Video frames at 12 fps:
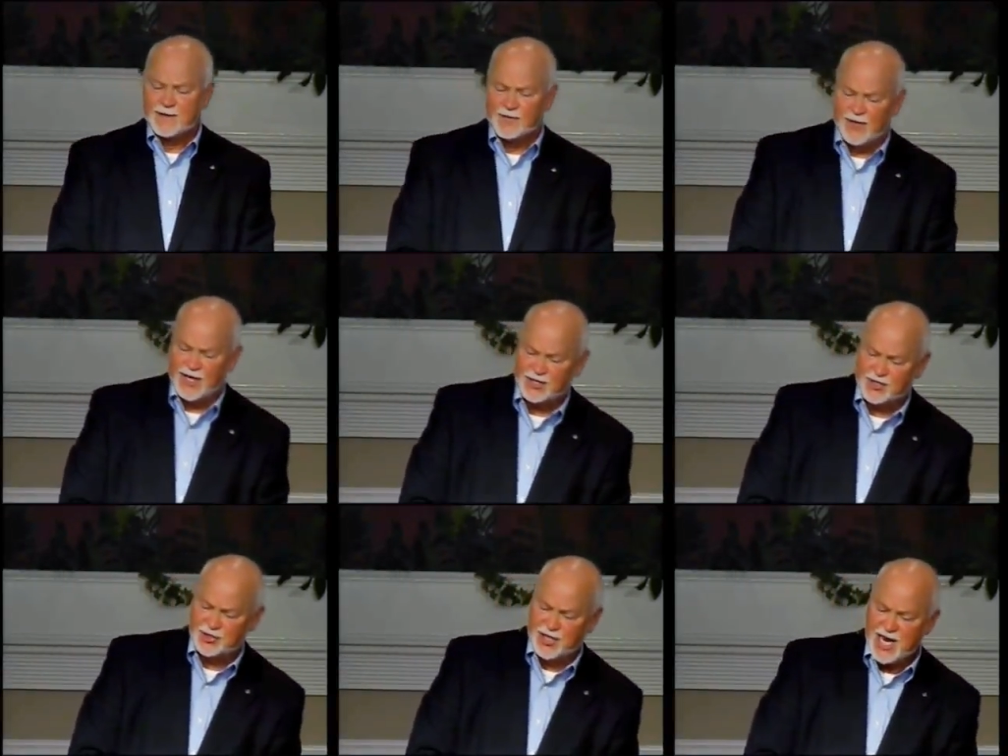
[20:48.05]

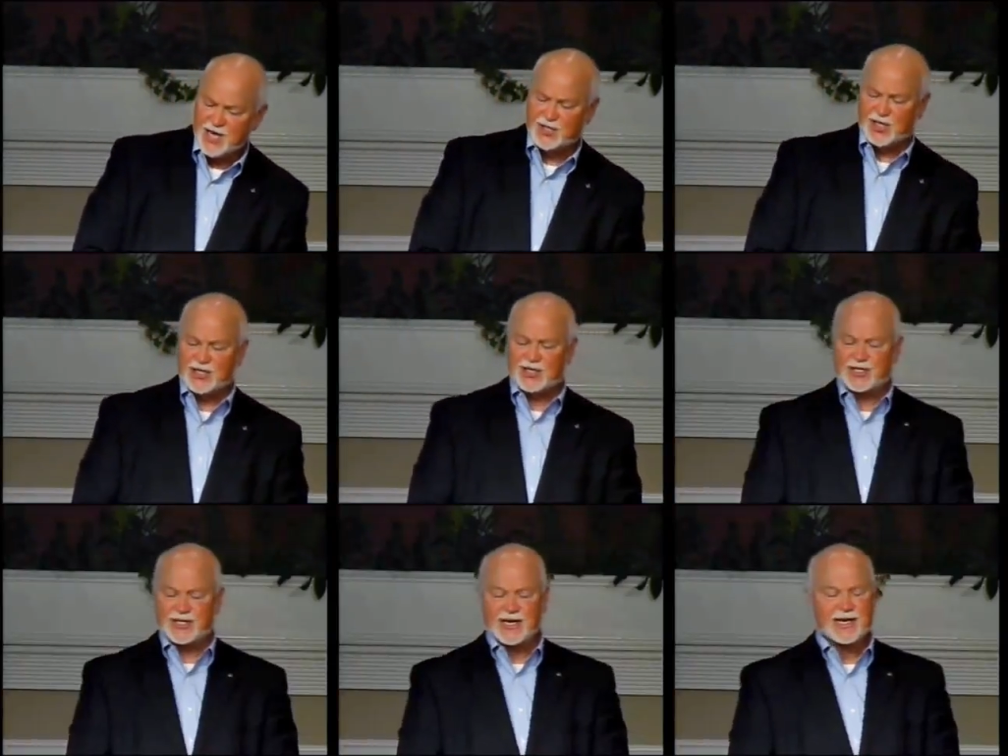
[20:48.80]
This
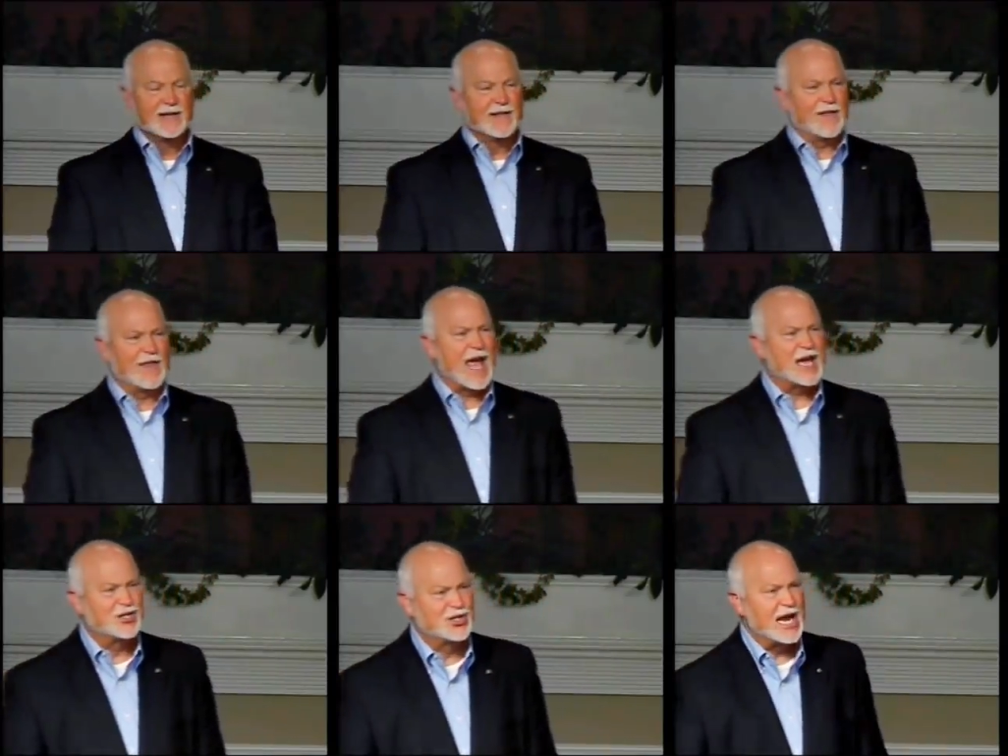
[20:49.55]
Jesus that they
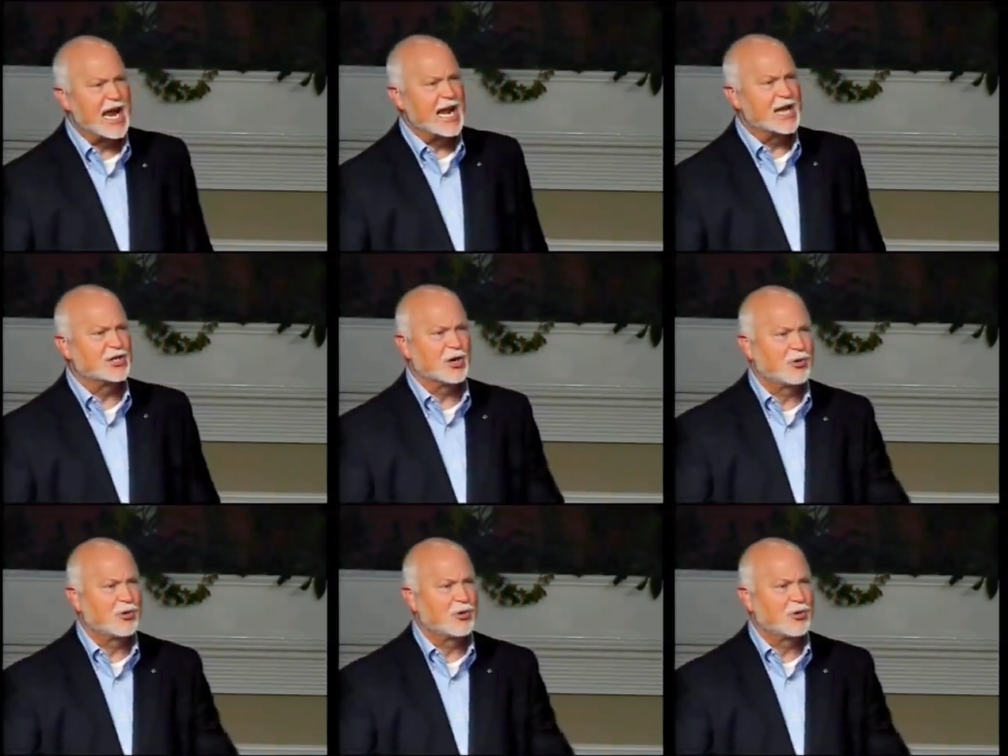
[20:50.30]
had seen as a